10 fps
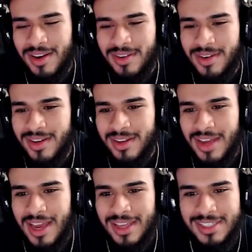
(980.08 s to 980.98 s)
don't get it.
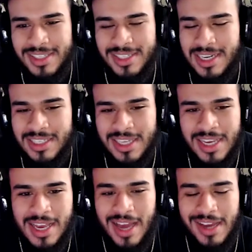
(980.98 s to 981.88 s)
I guess
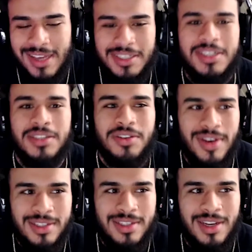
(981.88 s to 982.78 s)
it is
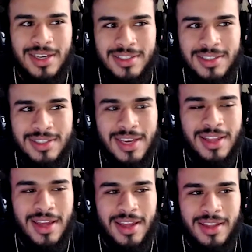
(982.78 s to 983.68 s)
crazy, to
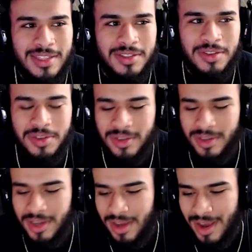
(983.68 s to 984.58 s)
say that that's
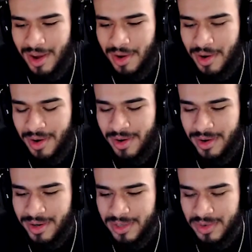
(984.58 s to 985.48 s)
literally how
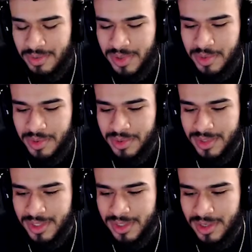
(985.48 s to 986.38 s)
hard it is for people
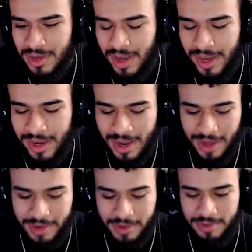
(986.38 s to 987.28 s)
to like
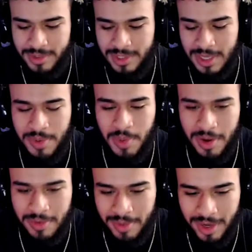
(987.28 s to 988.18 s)
kind of step
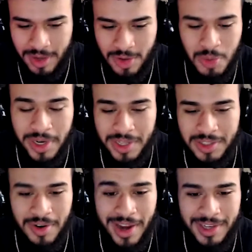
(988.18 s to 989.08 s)
away from like human
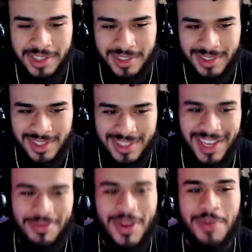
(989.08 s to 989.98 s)
interaction. It's
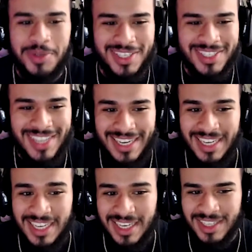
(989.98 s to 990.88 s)
like people just like
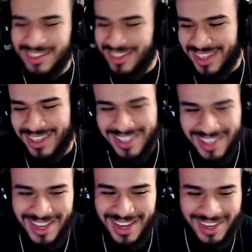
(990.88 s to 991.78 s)
need
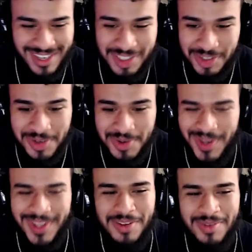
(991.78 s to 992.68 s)
it. And it's true,
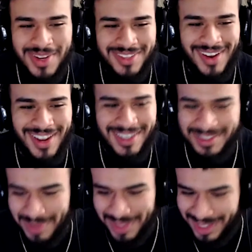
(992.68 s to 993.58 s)
we need human
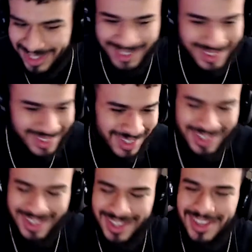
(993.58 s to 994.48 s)
interaction, but like
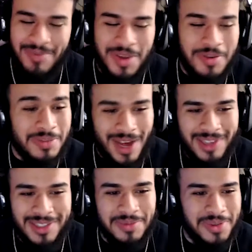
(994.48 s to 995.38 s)
be
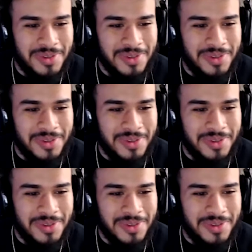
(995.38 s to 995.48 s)
responsible,